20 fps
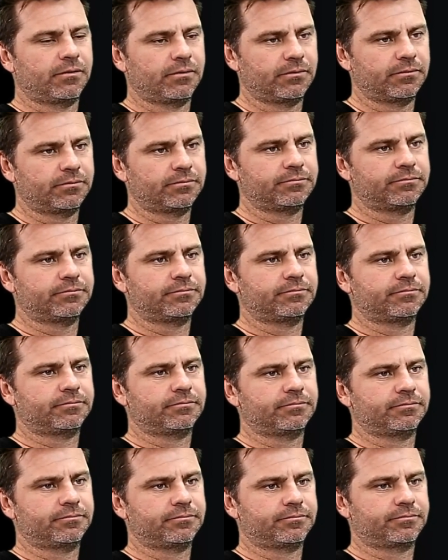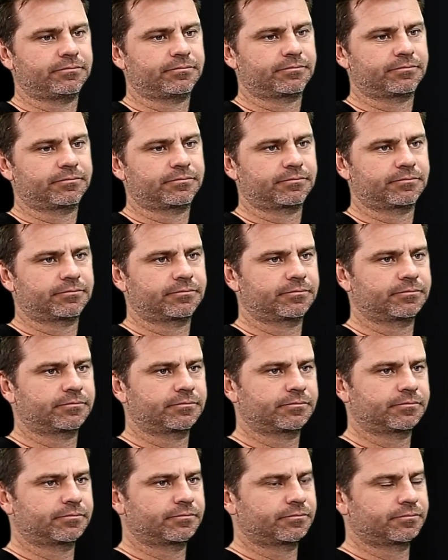
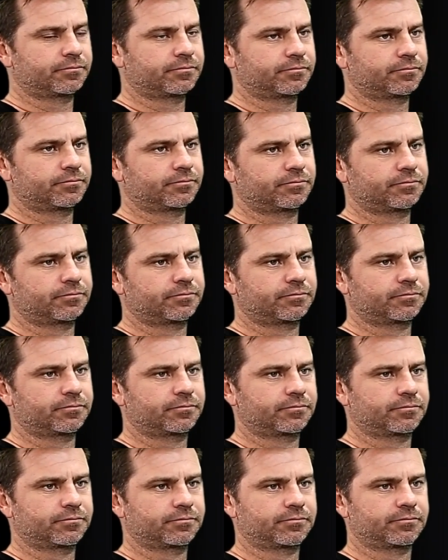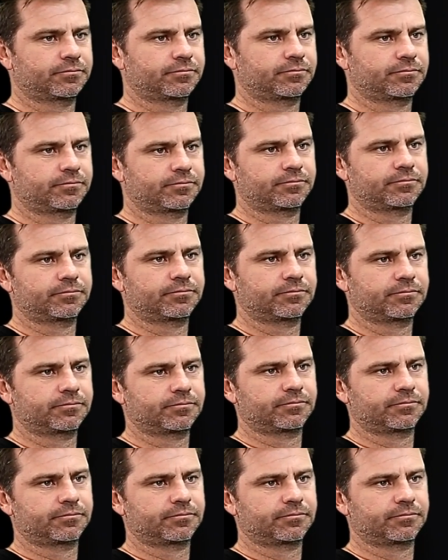[no speech]